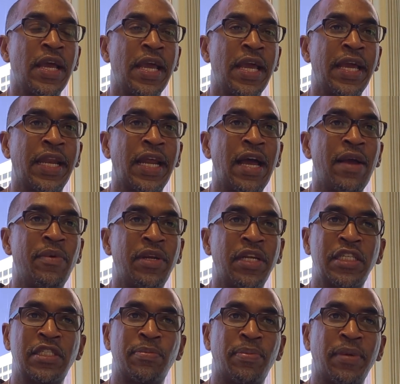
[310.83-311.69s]
and I would
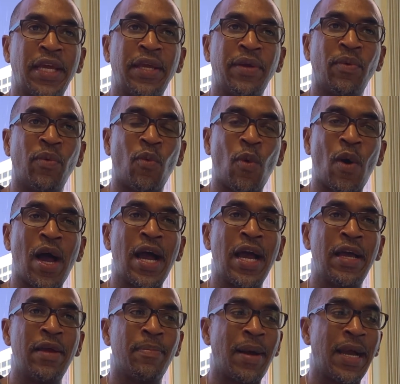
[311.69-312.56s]
explain
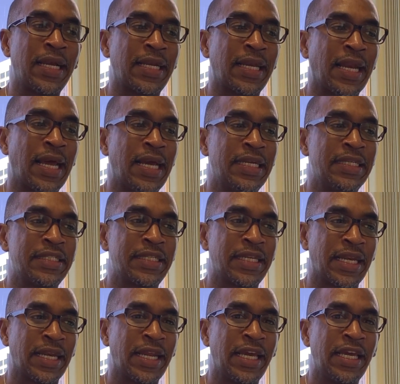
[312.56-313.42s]
why my client's
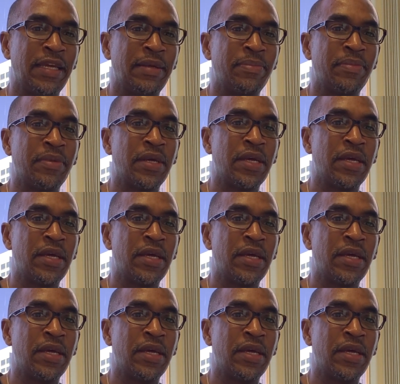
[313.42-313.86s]
claim